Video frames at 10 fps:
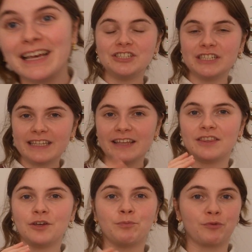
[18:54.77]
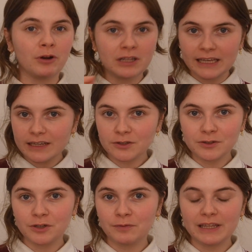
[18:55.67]
she said that broccoli is
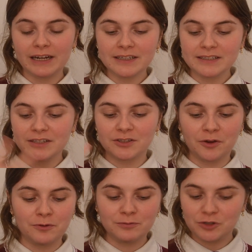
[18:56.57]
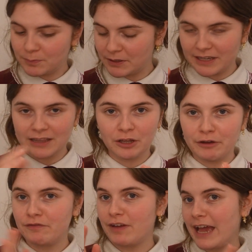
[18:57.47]
also really nice in it, so just because I
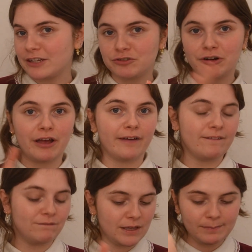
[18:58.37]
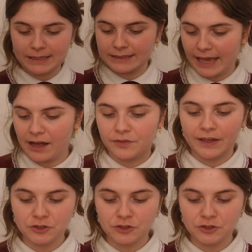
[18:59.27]
love extra vitamins, health, I